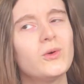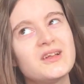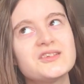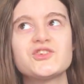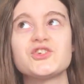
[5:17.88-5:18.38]
Or
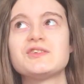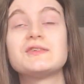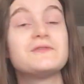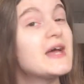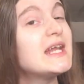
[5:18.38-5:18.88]
else just
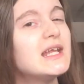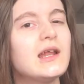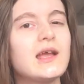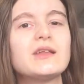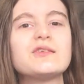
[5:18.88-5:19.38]
defending
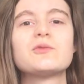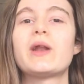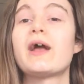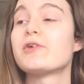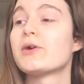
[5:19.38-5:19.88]
against
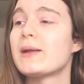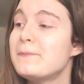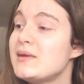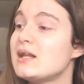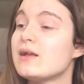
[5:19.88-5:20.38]
whatever
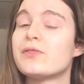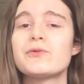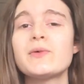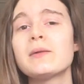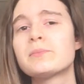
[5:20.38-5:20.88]
immediate
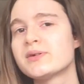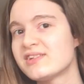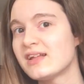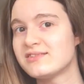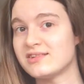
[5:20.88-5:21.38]
threat
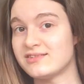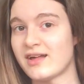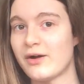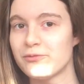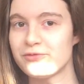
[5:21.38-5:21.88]
presents
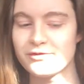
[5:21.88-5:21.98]
itself.